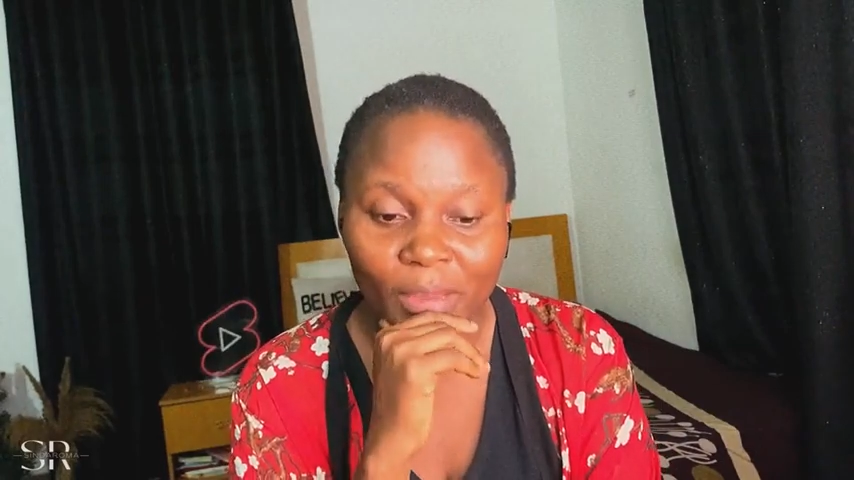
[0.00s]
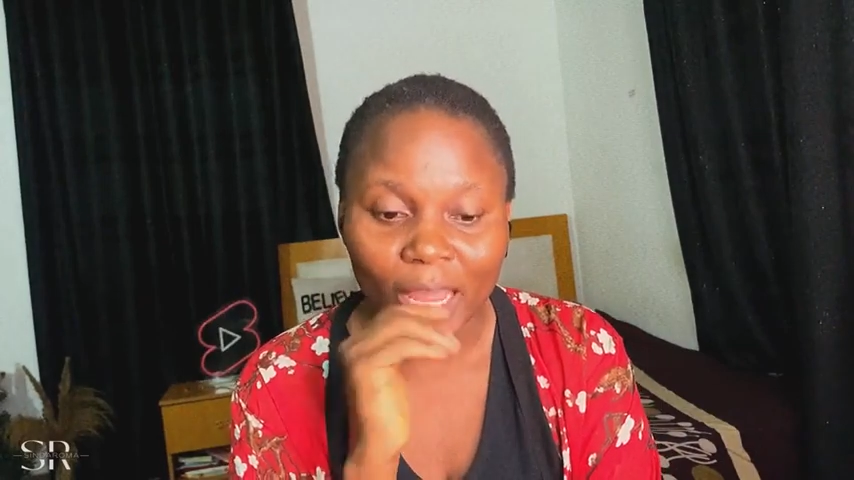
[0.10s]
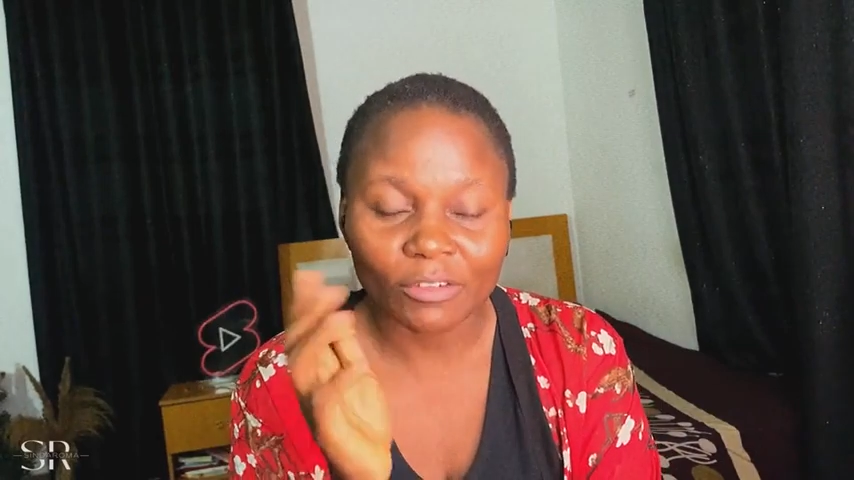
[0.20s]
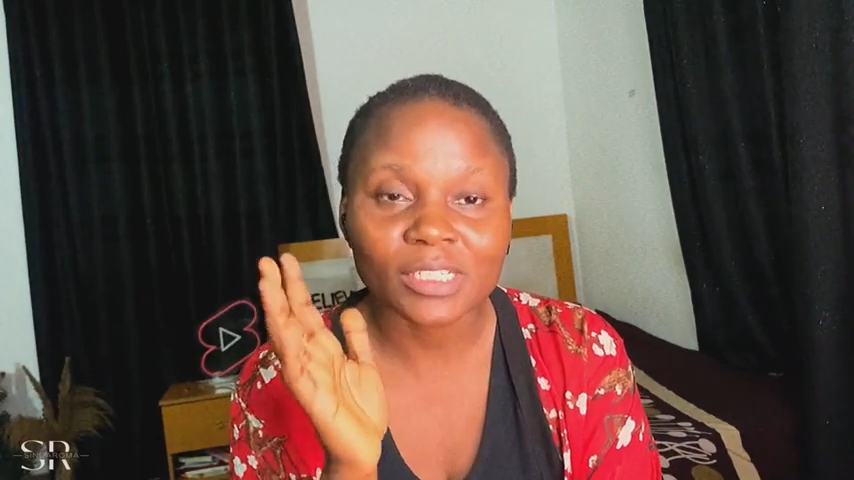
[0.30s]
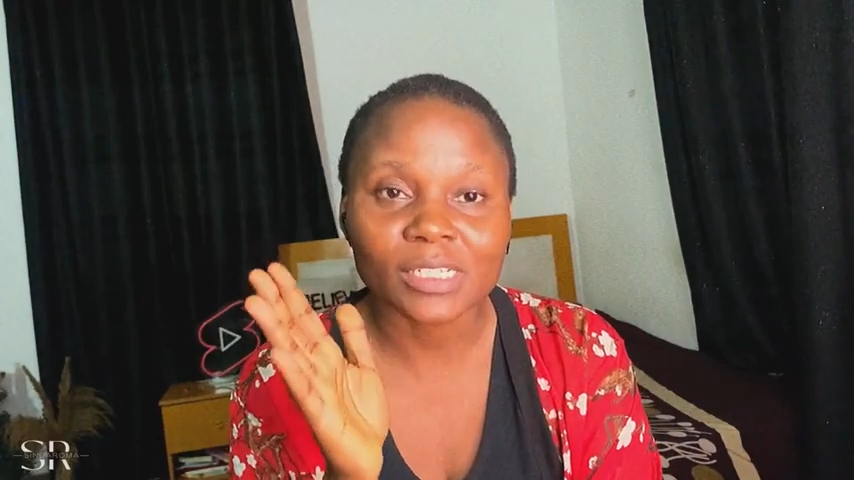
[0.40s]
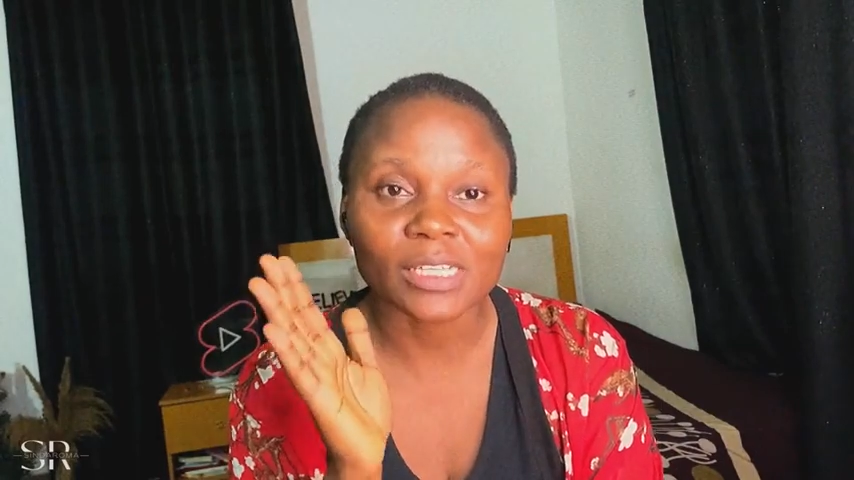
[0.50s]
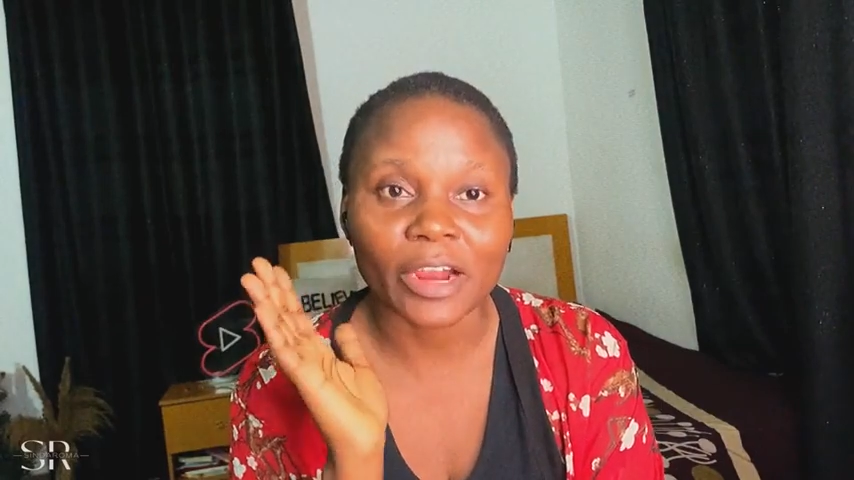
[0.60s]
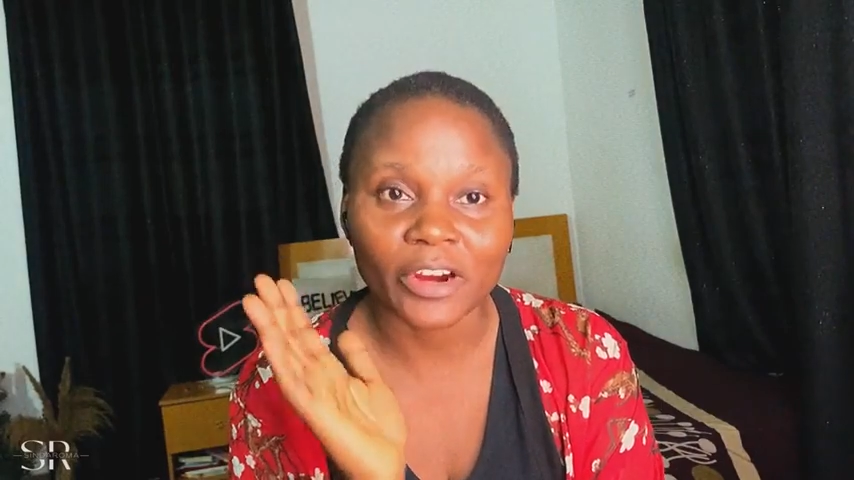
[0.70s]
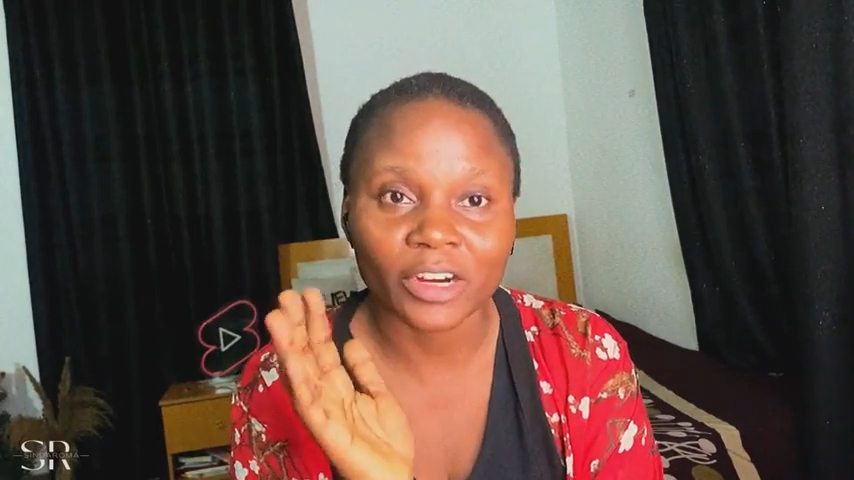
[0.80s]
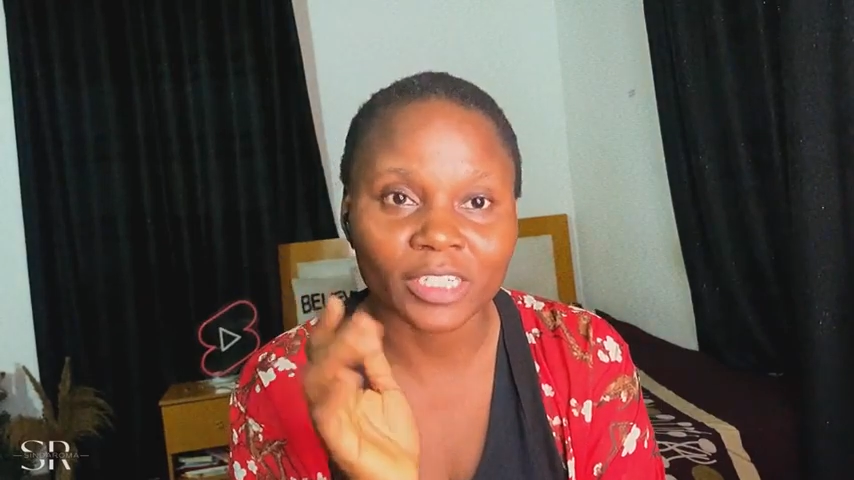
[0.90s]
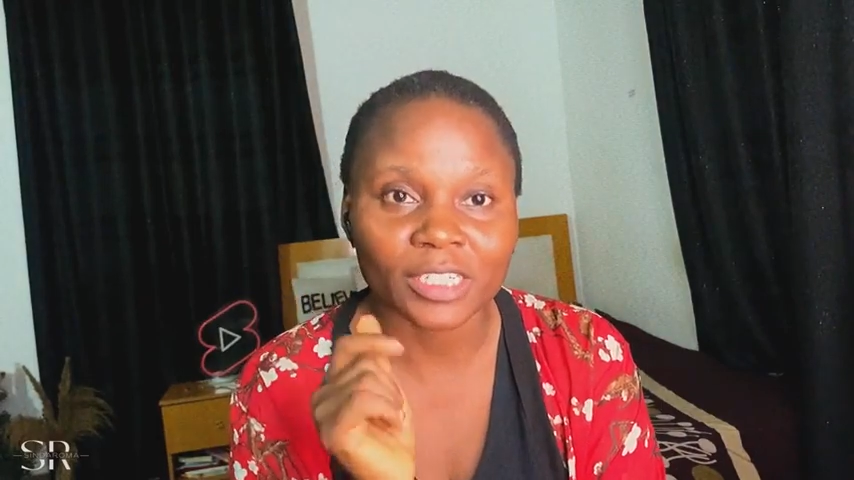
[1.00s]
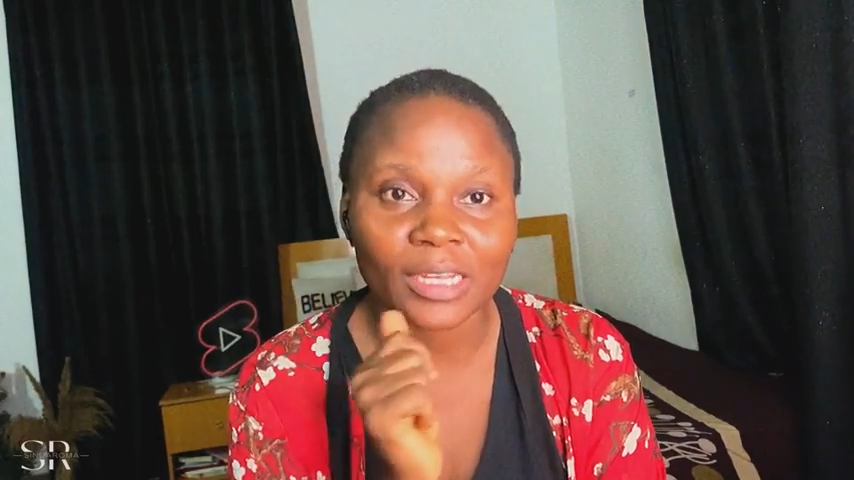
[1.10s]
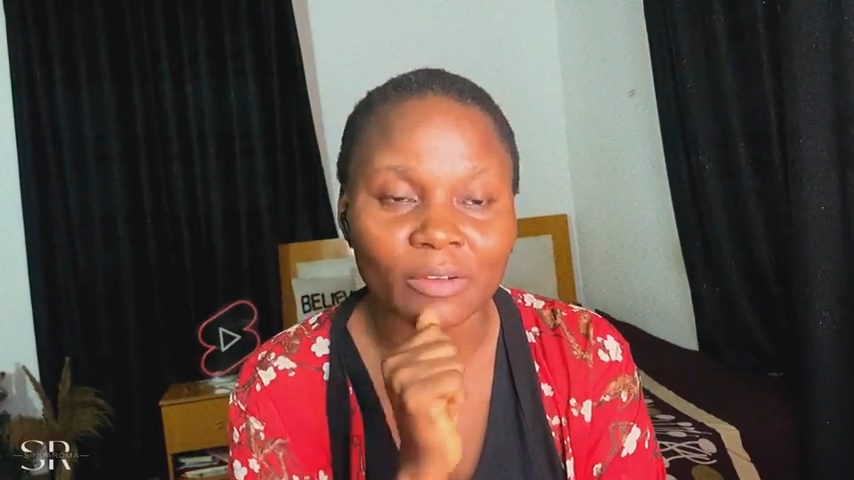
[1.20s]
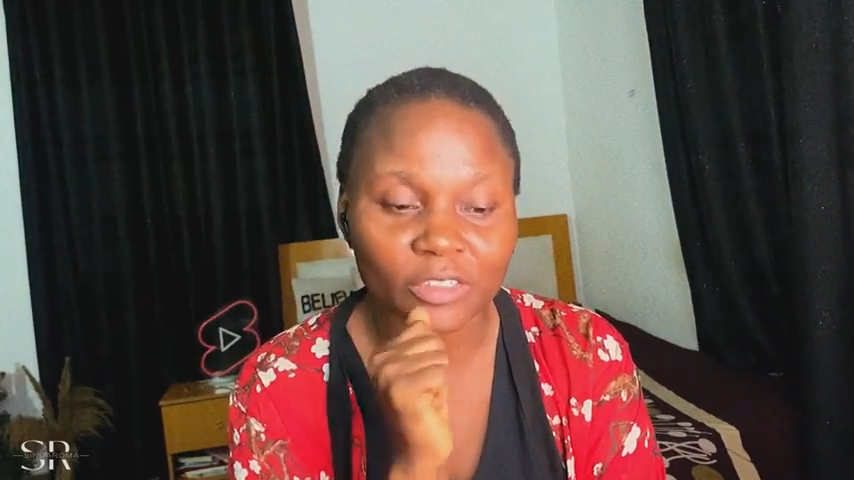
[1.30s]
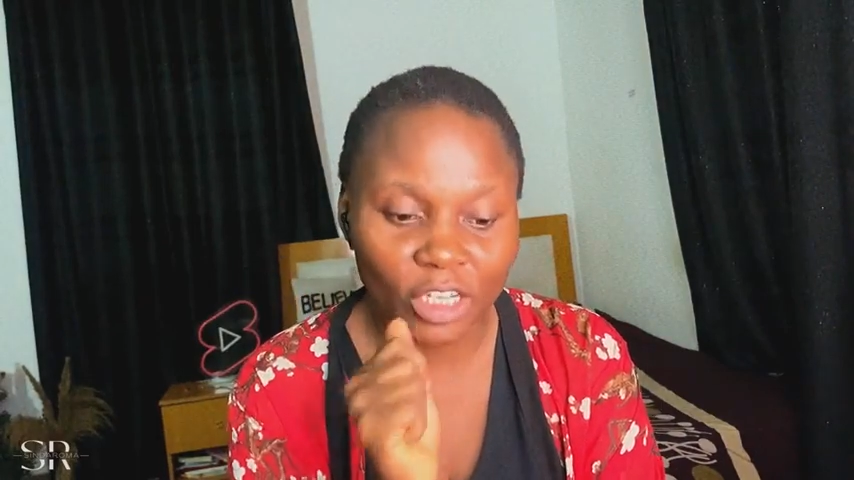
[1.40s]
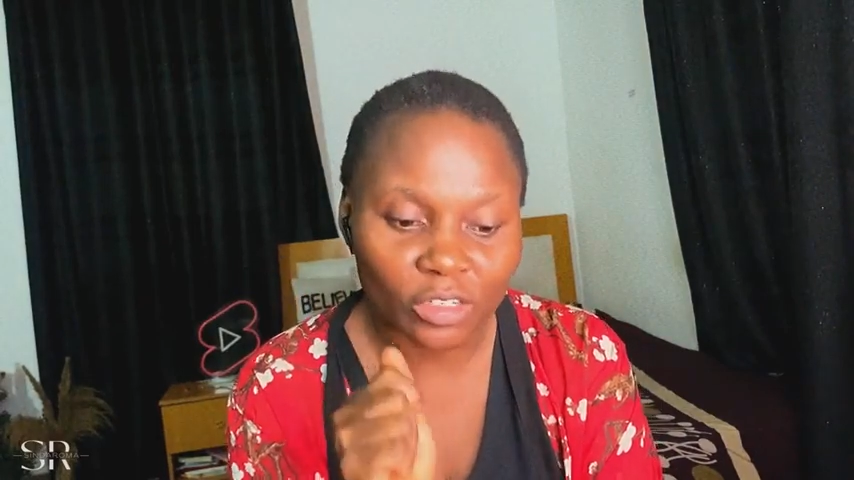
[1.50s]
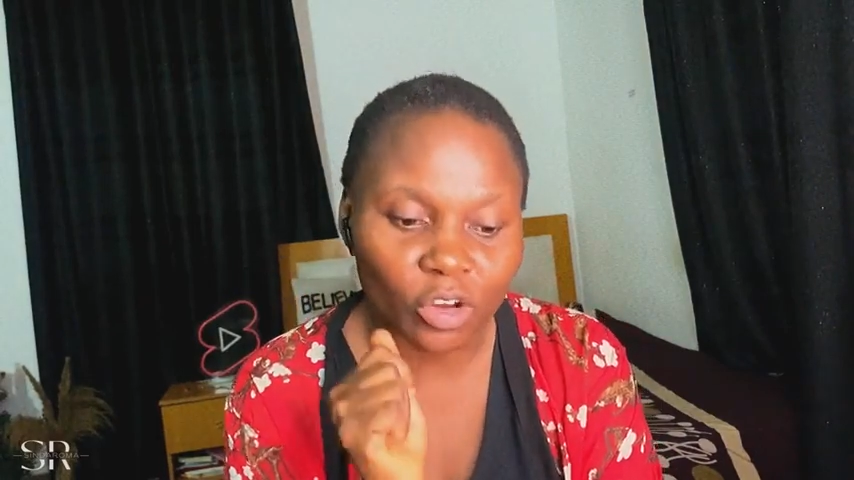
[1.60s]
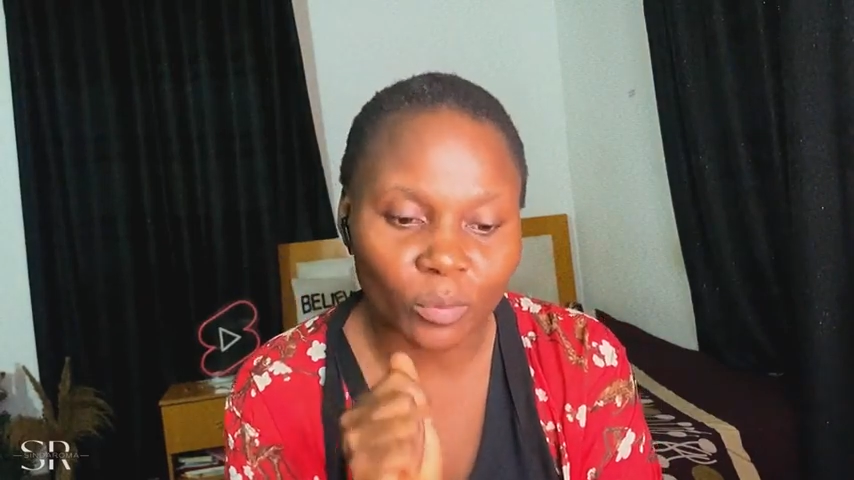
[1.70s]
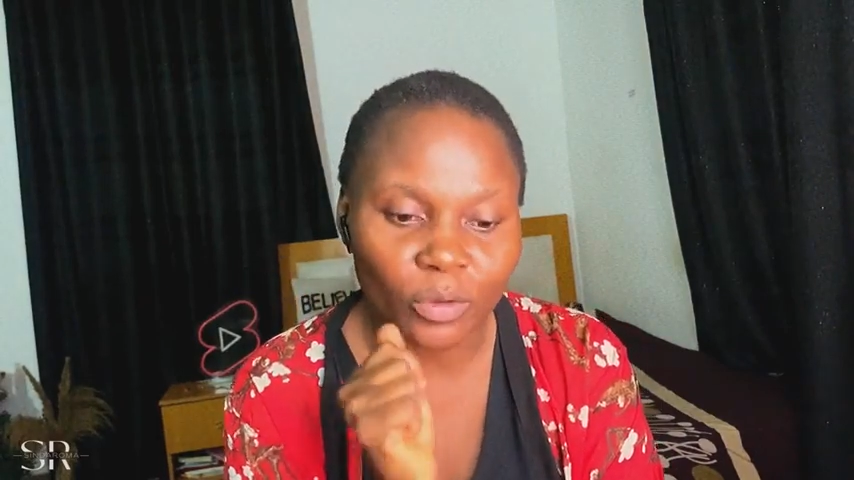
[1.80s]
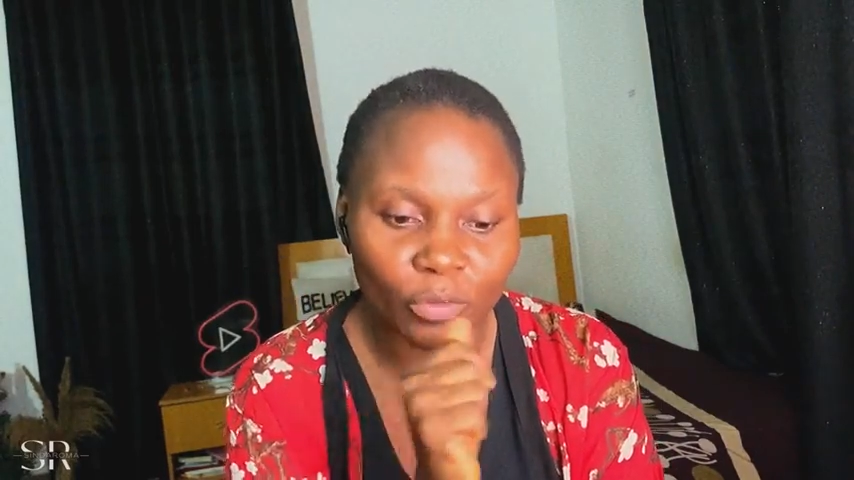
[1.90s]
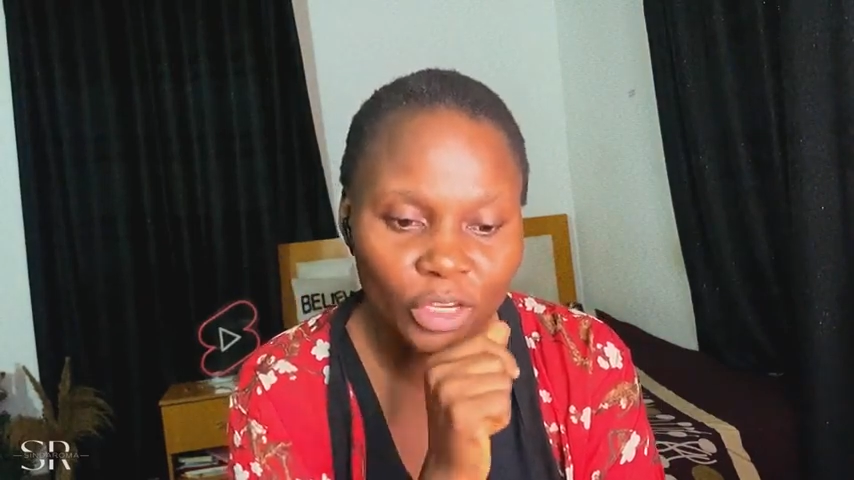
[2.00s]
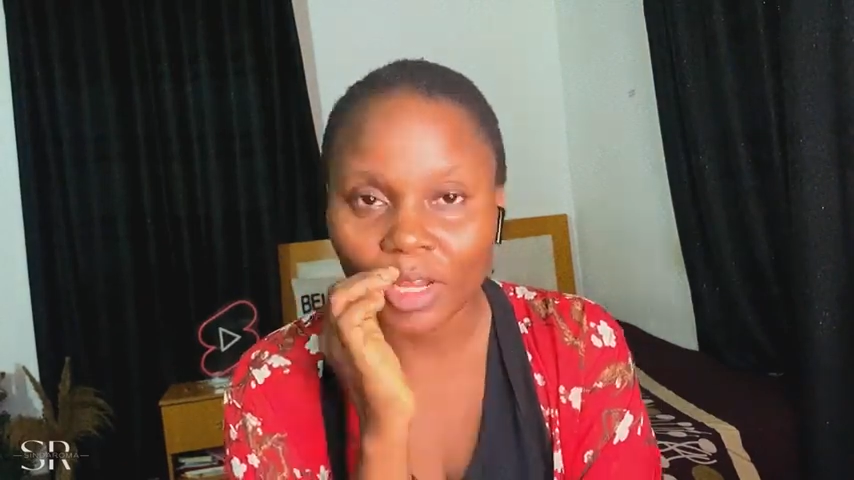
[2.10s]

ever since i heard it i've checked a couple of hi